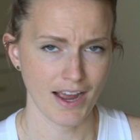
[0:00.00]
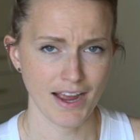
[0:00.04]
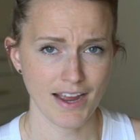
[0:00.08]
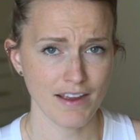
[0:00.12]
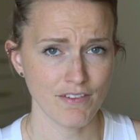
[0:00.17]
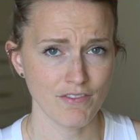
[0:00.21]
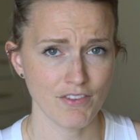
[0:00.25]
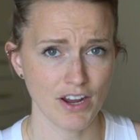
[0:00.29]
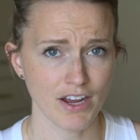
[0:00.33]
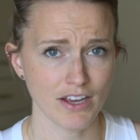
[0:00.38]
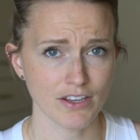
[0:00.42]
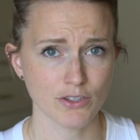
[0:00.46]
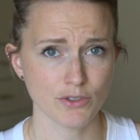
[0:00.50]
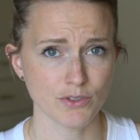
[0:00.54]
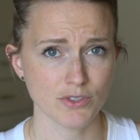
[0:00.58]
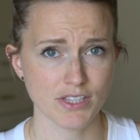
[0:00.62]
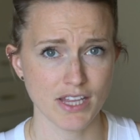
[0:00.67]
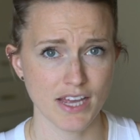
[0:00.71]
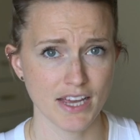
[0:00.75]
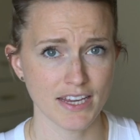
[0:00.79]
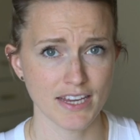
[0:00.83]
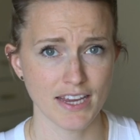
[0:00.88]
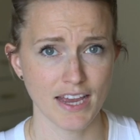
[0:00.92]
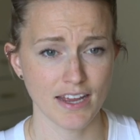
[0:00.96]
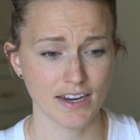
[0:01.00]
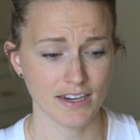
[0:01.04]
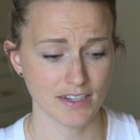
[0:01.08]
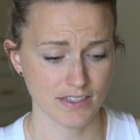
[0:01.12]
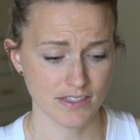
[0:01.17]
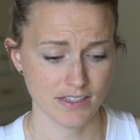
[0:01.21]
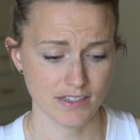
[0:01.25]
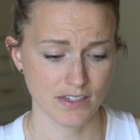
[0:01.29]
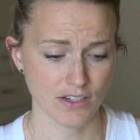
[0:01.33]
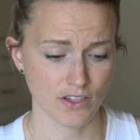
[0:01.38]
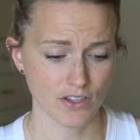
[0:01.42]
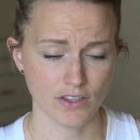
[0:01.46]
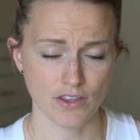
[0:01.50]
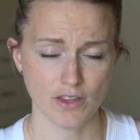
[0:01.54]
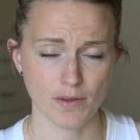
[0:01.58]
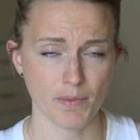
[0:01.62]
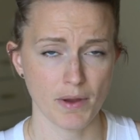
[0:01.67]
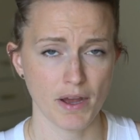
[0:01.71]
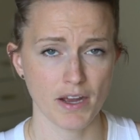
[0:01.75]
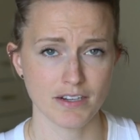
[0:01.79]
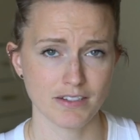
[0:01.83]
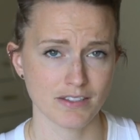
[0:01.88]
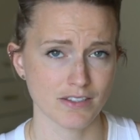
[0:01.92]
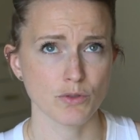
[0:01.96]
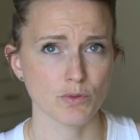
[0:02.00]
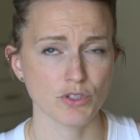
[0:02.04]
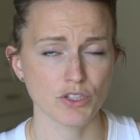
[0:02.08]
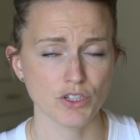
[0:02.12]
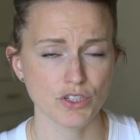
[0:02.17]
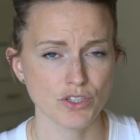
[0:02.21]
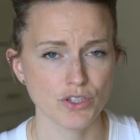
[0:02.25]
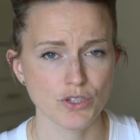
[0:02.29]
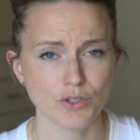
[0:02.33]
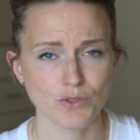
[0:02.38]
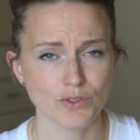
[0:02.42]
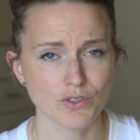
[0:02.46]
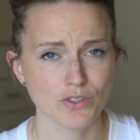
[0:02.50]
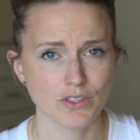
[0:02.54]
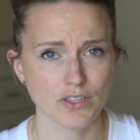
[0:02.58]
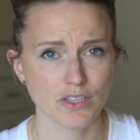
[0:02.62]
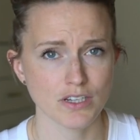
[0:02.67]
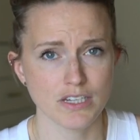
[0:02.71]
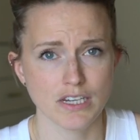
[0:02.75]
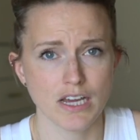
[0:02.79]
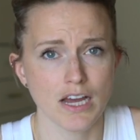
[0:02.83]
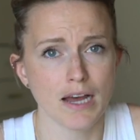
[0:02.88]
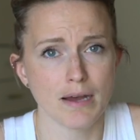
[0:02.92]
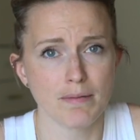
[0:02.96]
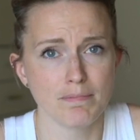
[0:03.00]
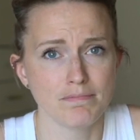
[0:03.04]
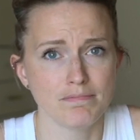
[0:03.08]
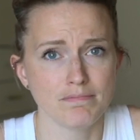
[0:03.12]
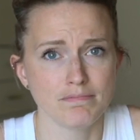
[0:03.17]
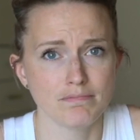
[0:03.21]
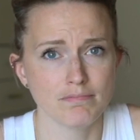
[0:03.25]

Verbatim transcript: I have not used that yet. It's still in the box. We just use the tub.